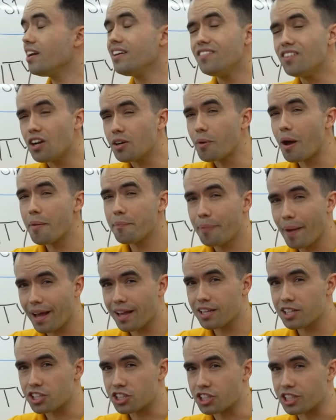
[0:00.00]
Even on my
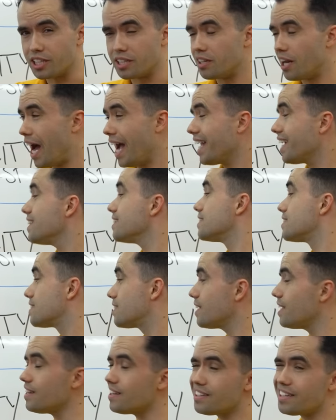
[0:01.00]
balance sheet, I can
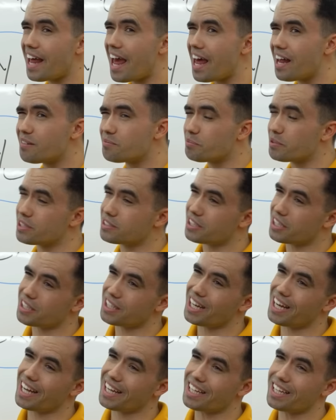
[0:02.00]
see the debt, but it's
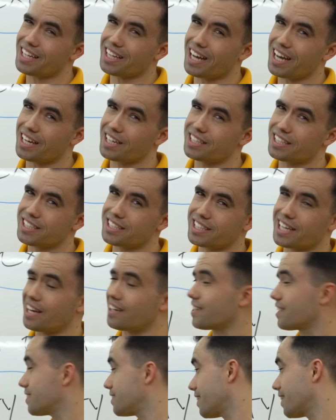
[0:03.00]
like I can kind of
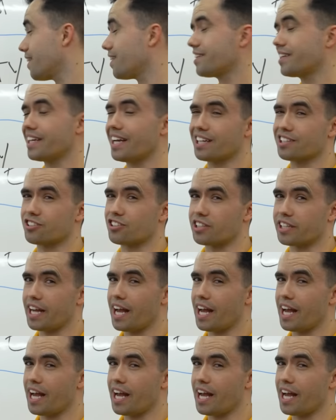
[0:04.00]
discount it because I got the extra